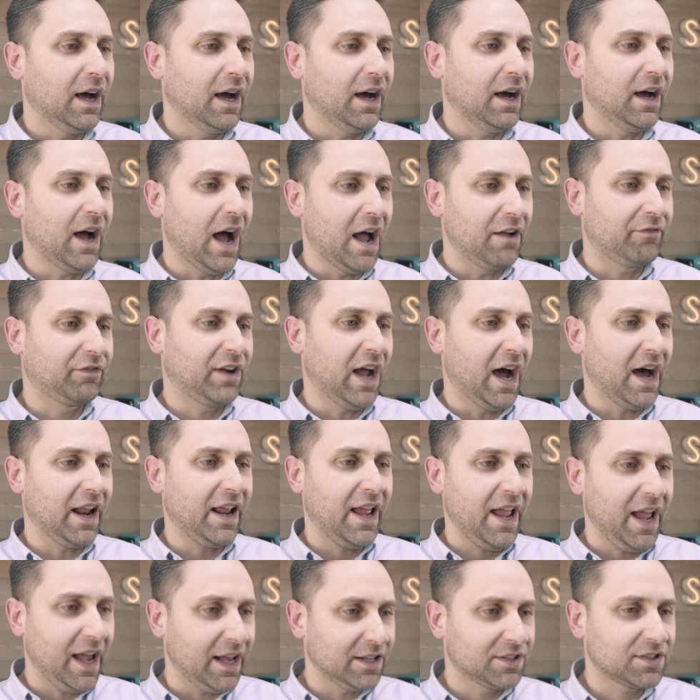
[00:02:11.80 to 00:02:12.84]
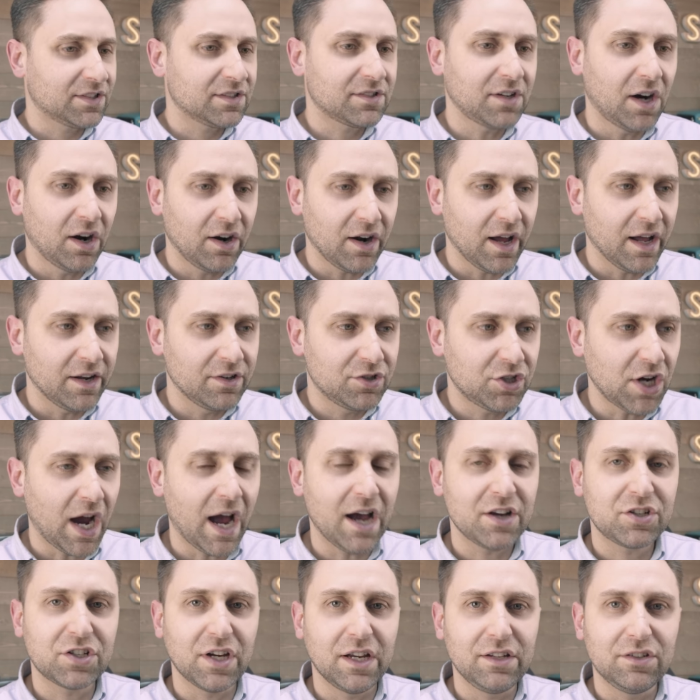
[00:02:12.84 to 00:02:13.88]
Uh, I've got a head start on
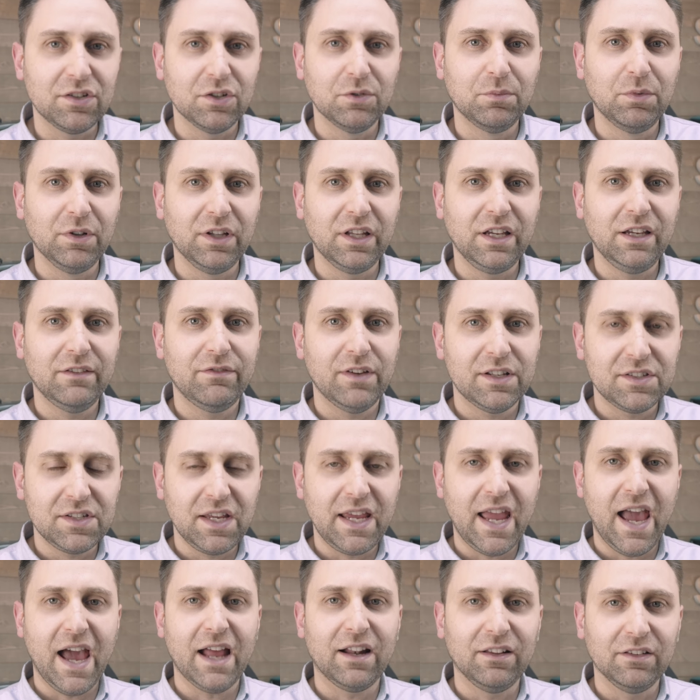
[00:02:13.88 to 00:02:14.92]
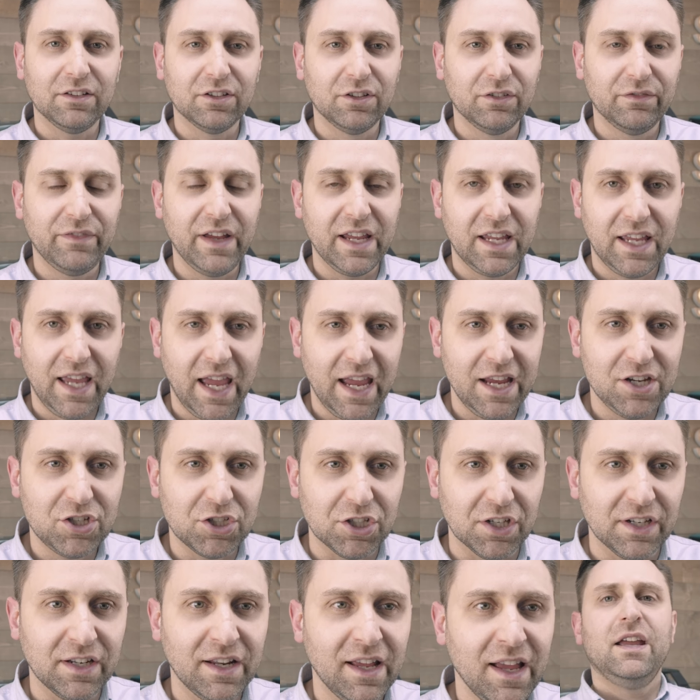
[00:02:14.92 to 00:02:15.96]
Josh, I do believe, as he had a little
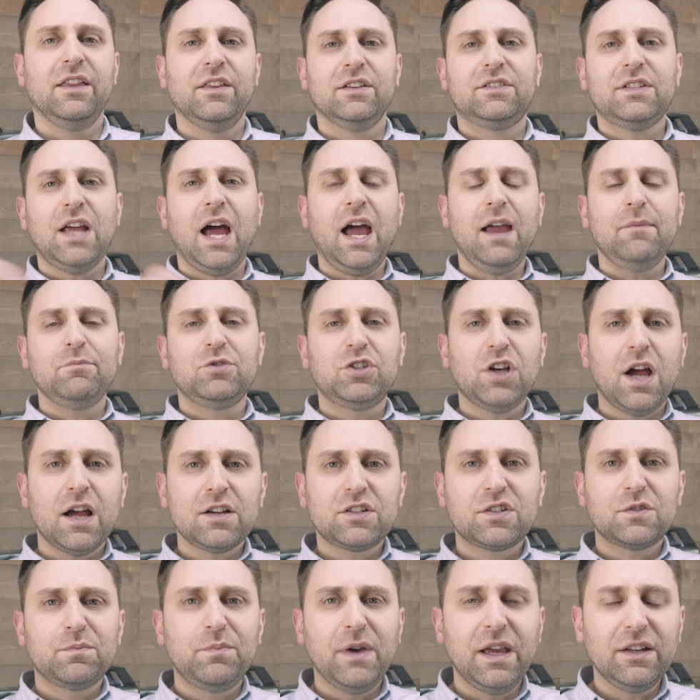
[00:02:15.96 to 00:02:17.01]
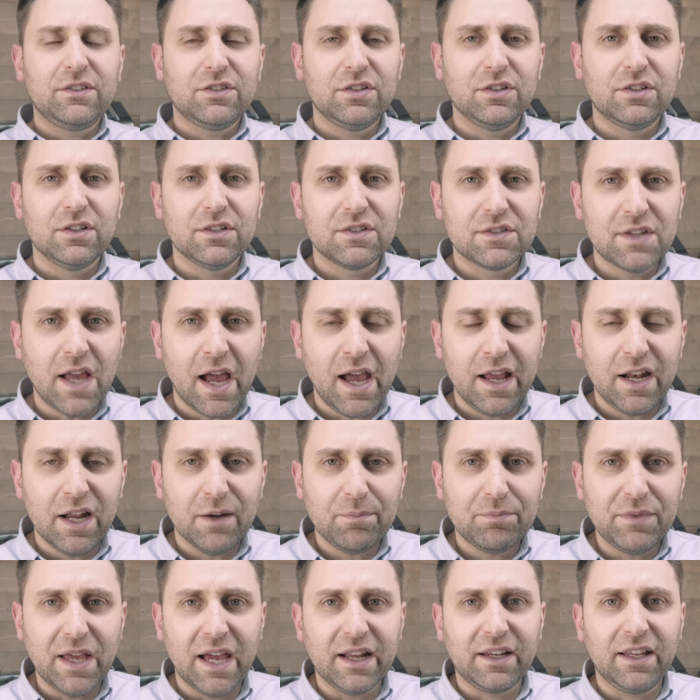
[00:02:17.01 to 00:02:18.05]
vacation. In the time Josh spent to design
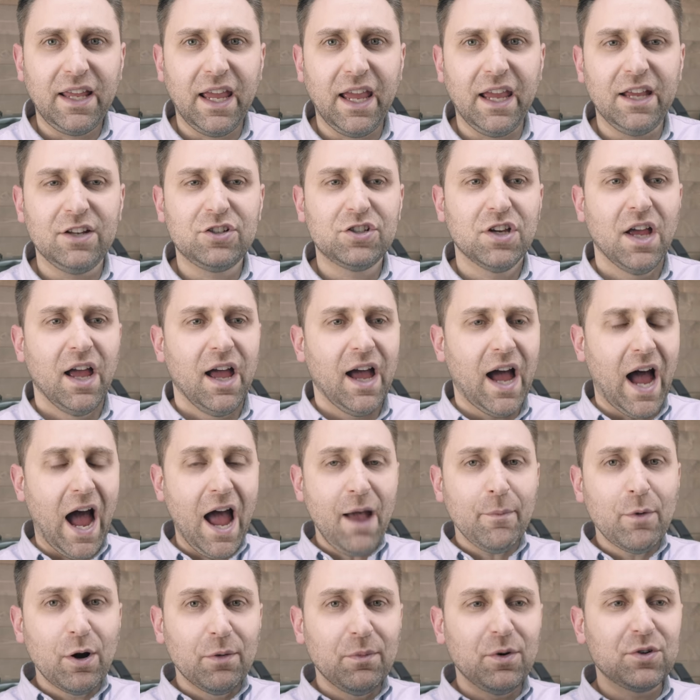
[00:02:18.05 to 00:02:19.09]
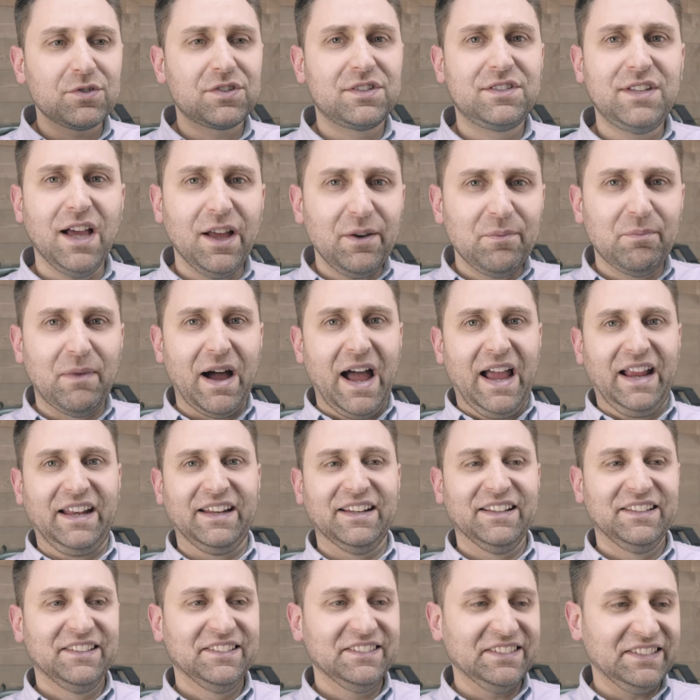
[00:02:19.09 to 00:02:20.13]
up that cage, I'm almost done
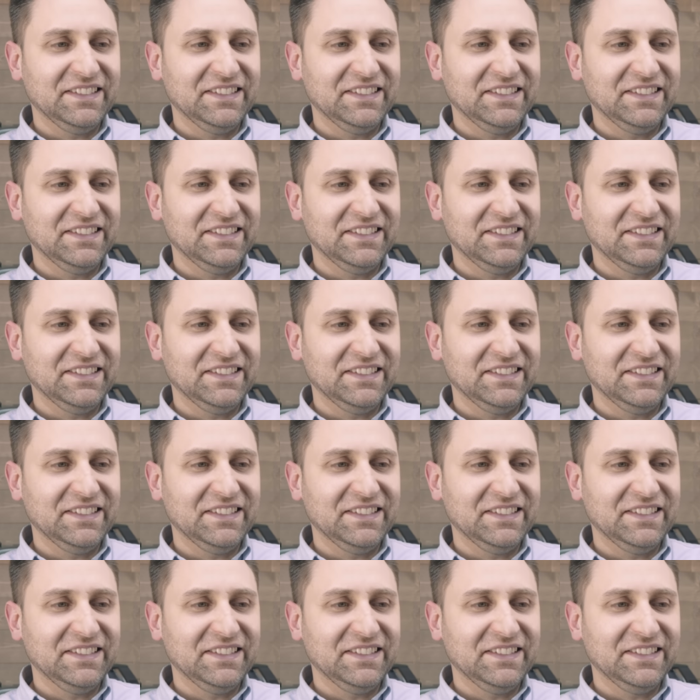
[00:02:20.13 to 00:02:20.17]
mine.